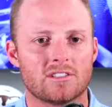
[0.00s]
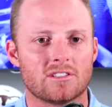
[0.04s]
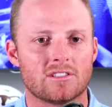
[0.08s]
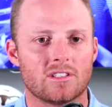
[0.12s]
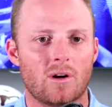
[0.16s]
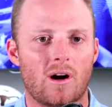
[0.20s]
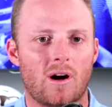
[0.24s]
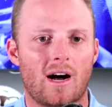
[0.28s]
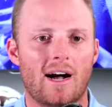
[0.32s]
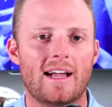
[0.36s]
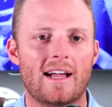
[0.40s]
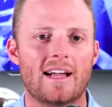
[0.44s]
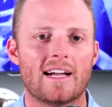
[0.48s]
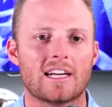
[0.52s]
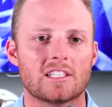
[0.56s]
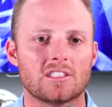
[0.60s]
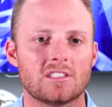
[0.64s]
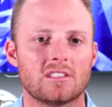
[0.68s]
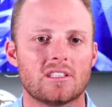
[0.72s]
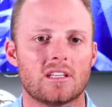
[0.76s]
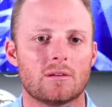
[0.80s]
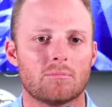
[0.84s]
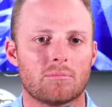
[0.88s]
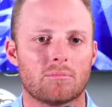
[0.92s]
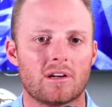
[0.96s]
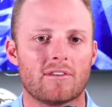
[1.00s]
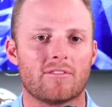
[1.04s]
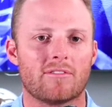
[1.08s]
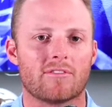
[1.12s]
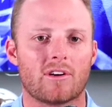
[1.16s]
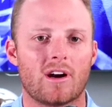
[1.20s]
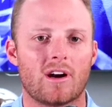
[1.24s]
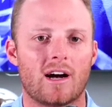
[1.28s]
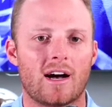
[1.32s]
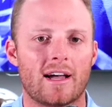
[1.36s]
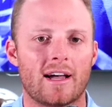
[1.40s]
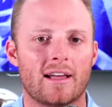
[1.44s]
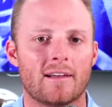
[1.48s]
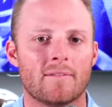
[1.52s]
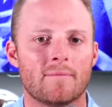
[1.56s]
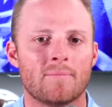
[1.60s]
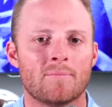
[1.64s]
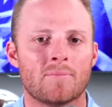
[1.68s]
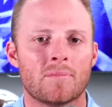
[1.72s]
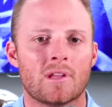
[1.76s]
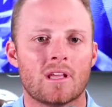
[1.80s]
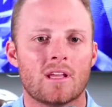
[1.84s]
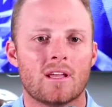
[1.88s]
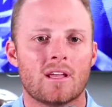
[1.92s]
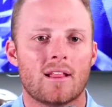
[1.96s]
So I actually think Brent Pry,
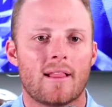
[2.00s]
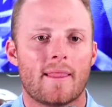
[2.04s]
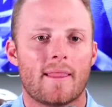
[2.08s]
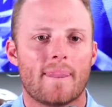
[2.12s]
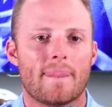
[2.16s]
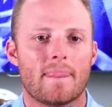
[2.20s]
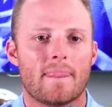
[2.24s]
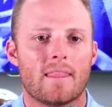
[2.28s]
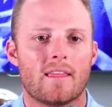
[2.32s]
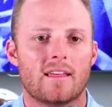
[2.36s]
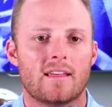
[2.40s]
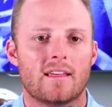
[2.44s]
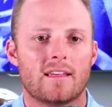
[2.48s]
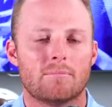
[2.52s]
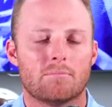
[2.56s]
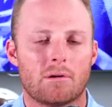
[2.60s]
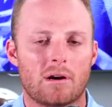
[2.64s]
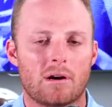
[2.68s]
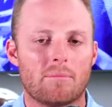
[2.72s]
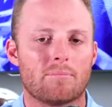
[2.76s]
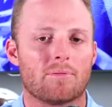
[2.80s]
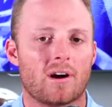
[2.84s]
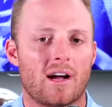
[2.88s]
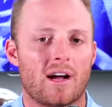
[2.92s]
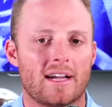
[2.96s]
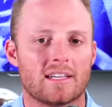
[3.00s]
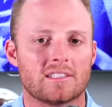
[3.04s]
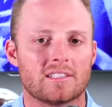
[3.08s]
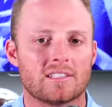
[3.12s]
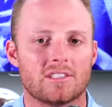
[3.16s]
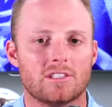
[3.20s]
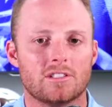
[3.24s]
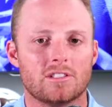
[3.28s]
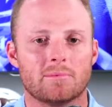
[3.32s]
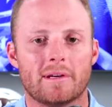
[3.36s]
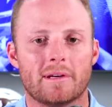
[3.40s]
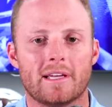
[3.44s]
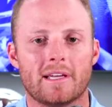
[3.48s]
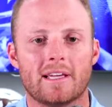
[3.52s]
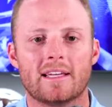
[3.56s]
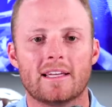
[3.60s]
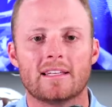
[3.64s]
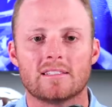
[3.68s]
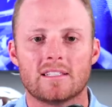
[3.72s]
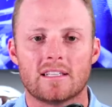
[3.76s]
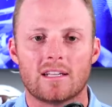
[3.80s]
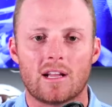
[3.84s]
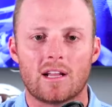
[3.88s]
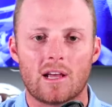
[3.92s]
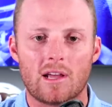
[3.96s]

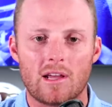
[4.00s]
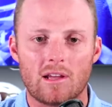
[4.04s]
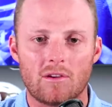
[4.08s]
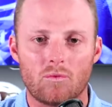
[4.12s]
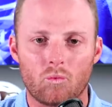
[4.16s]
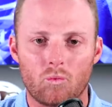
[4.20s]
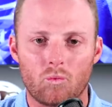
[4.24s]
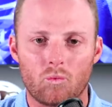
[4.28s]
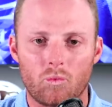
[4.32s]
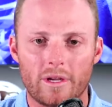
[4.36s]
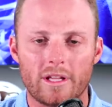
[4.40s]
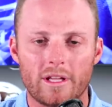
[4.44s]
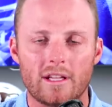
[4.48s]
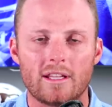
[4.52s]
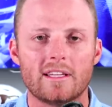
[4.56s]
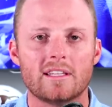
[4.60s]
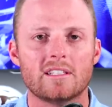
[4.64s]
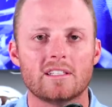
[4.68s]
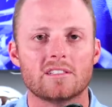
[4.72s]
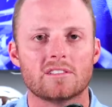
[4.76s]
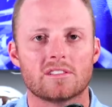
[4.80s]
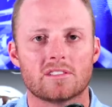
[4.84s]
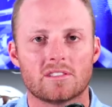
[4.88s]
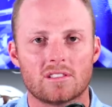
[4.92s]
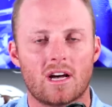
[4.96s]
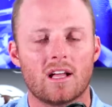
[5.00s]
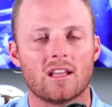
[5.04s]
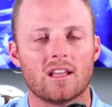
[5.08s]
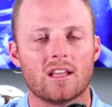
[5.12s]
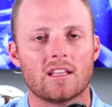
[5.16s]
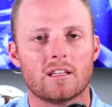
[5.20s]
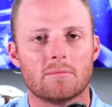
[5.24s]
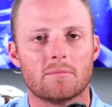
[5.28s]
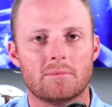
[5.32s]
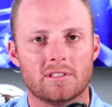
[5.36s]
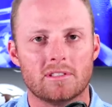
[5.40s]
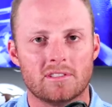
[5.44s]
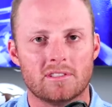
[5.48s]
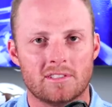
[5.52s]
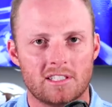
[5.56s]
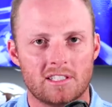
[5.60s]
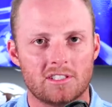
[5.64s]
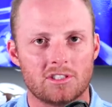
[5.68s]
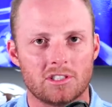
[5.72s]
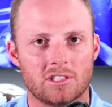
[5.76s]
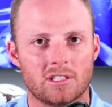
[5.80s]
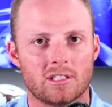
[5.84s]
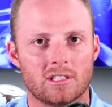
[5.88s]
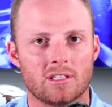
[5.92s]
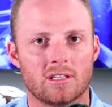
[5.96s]
is in a really solid
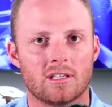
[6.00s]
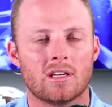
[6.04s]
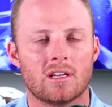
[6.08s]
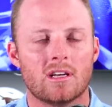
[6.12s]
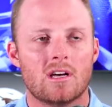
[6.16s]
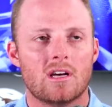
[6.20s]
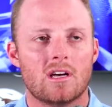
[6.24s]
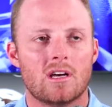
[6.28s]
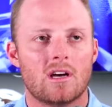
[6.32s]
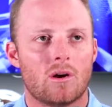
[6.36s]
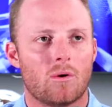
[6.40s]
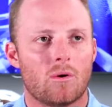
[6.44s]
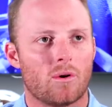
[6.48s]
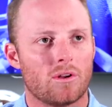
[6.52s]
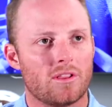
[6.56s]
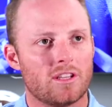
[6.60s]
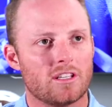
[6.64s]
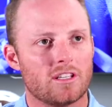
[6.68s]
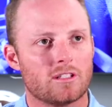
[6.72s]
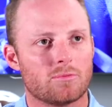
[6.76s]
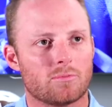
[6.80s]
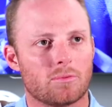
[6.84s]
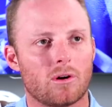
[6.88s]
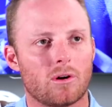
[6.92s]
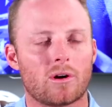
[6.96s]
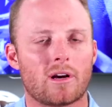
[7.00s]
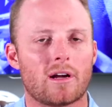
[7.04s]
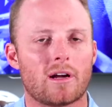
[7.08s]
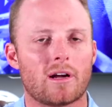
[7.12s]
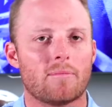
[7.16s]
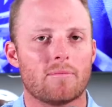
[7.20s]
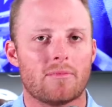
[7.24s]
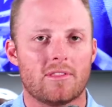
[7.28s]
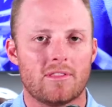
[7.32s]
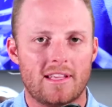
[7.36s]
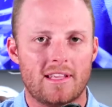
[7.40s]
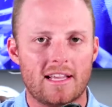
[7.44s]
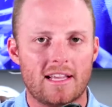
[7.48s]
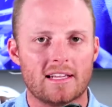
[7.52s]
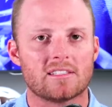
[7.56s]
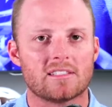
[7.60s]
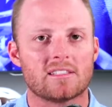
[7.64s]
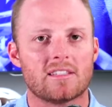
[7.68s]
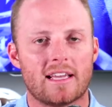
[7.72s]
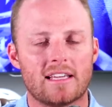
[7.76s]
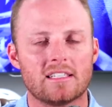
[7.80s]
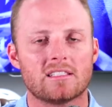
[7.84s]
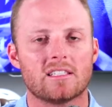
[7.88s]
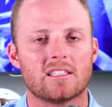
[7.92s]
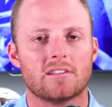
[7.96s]
position where this program, yes,
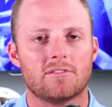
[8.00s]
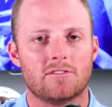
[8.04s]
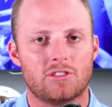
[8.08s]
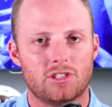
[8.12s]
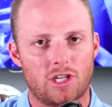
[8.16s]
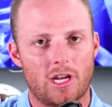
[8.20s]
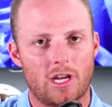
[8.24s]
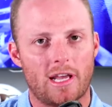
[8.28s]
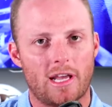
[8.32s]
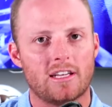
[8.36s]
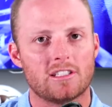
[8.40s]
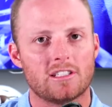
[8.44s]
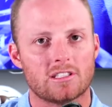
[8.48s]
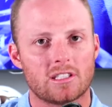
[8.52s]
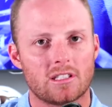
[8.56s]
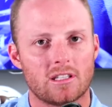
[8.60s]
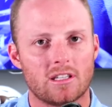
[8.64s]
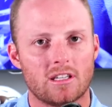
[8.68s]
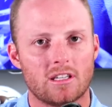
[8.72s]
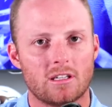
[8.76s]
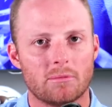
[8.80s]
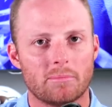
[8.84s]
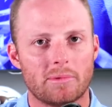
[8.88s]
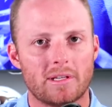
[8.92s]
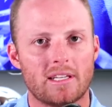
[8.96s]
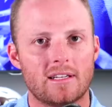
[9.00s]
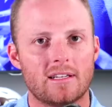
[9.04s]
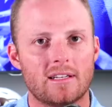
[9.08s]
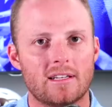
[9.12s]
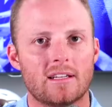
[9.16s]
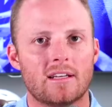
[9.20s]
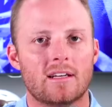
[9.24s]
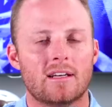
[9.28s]
things have changed a little bit,